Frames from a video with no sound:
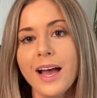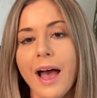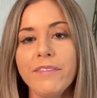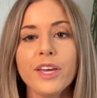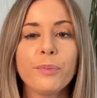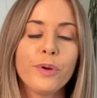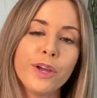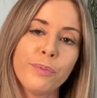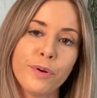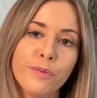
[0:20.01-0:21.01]
Having a
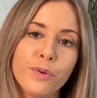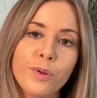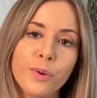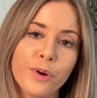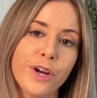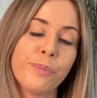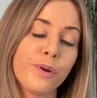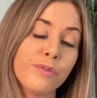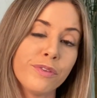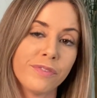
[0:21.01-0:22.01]
pre-approval or a
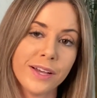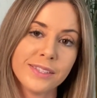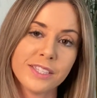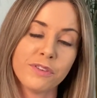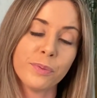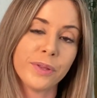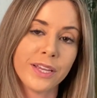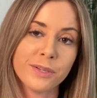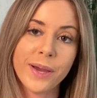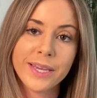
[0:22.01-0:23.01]
proof of funds if you plan
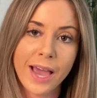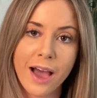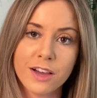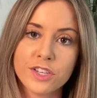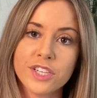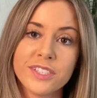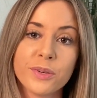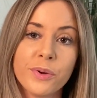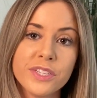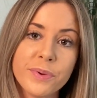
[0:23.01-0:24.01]
to buy cash is
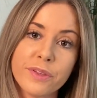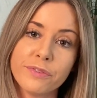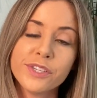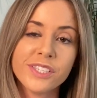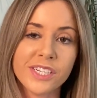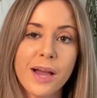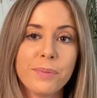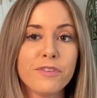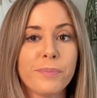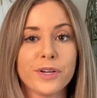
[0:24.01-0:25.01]
going to be the first step
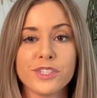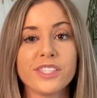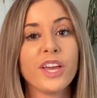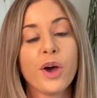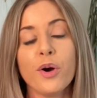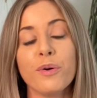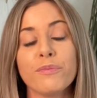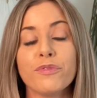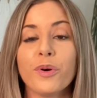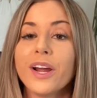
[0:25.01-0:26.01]
of purchasing a home
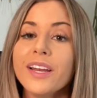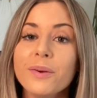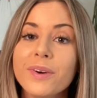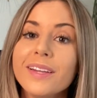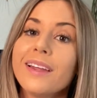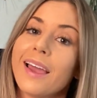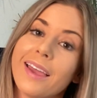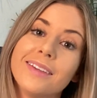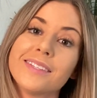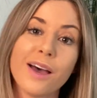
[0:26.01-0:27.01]
for anyone
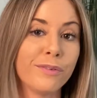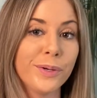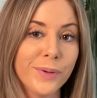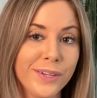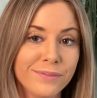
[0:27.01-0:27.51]
and everyone.